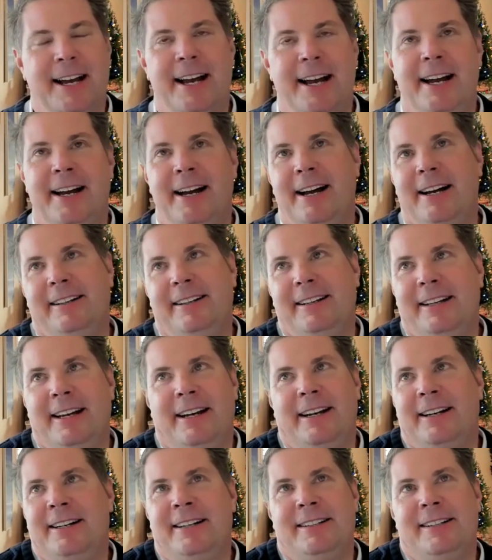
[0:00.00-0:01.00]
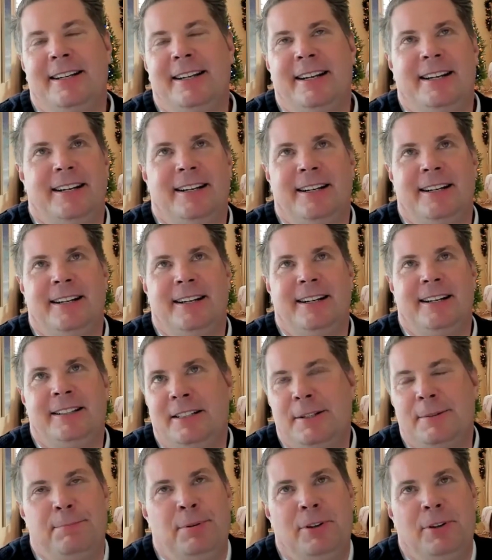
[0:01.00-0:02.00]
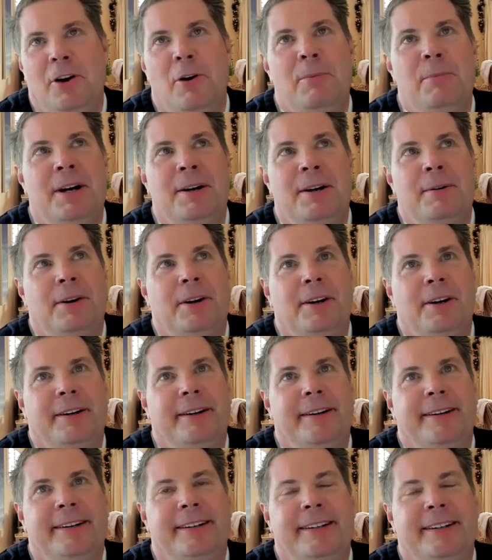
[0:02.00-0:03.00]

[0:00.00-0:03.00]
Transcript: I, it the diploma